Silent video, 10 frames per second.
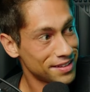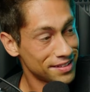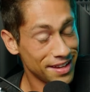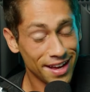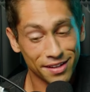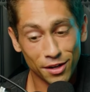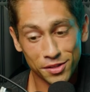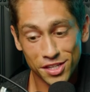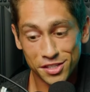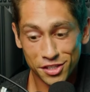Yeah, no,
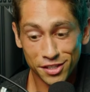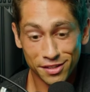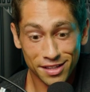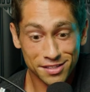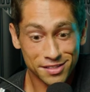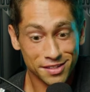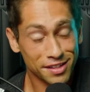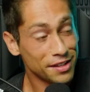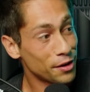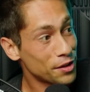it's good. That's,
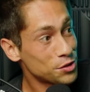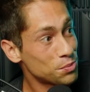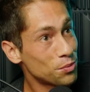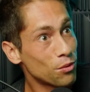it's